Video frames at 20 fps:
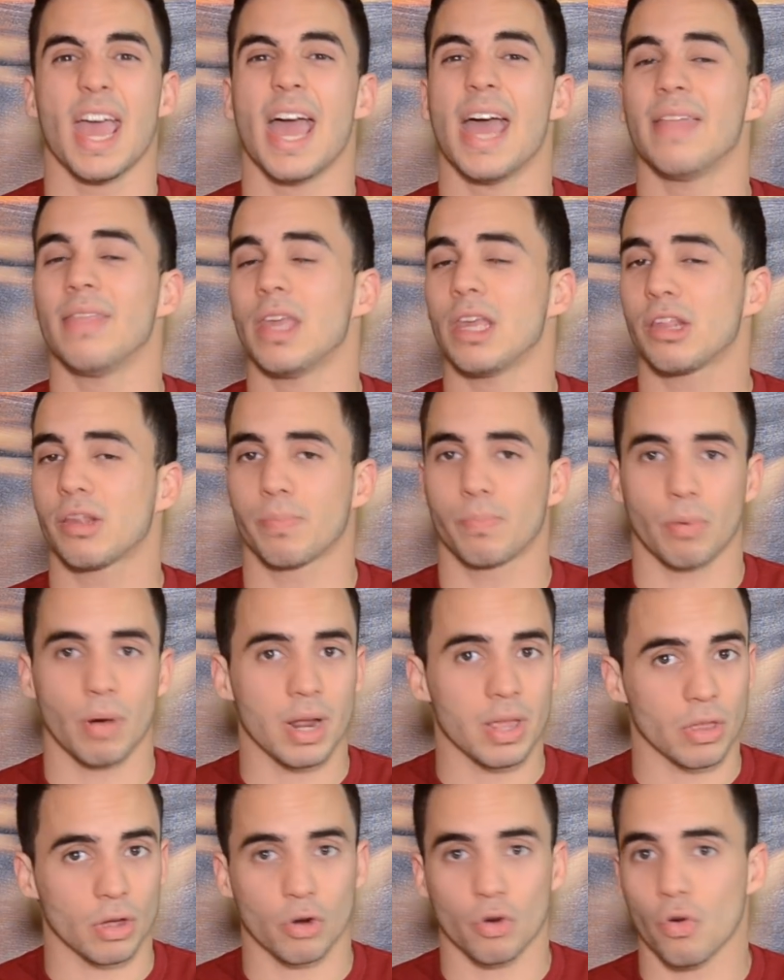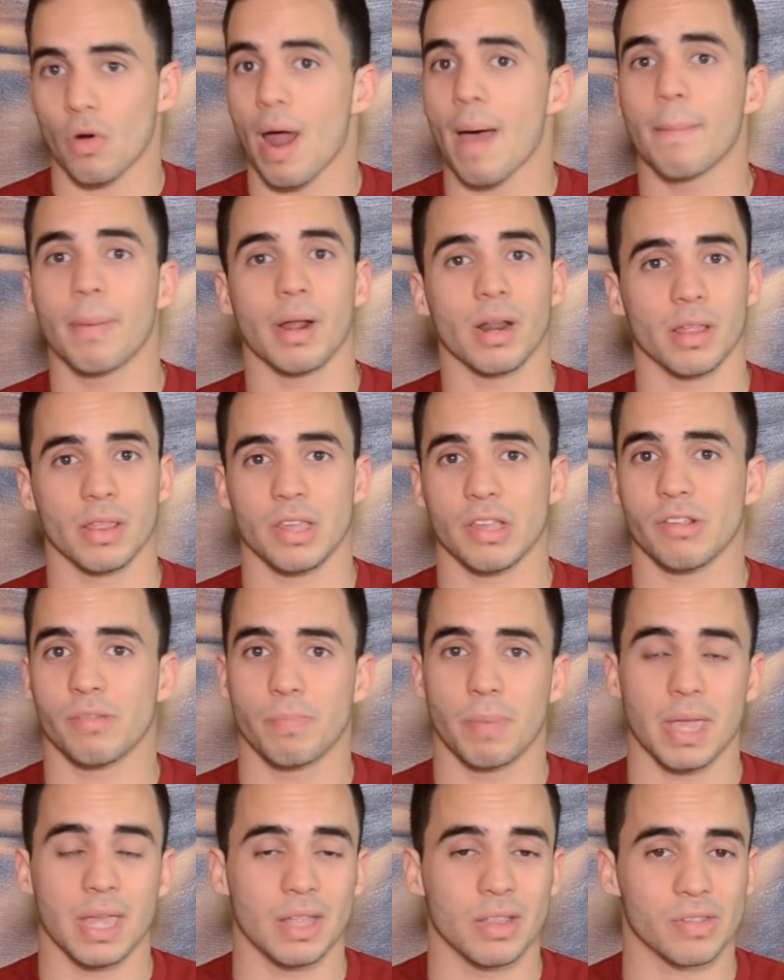and they spray the crap out of these
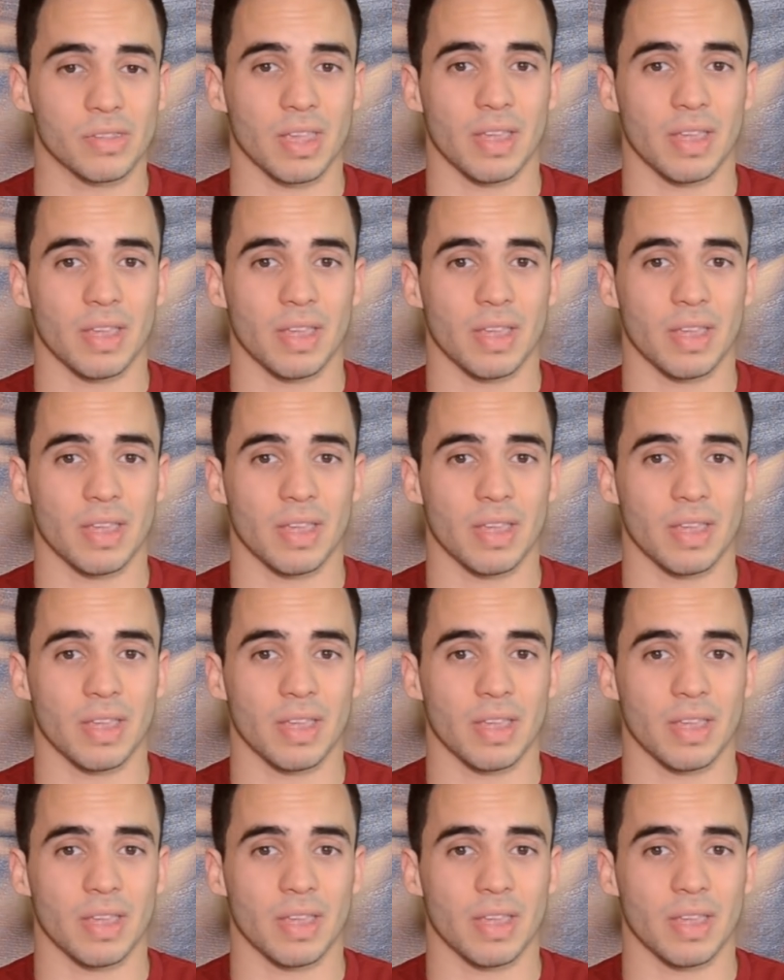bins,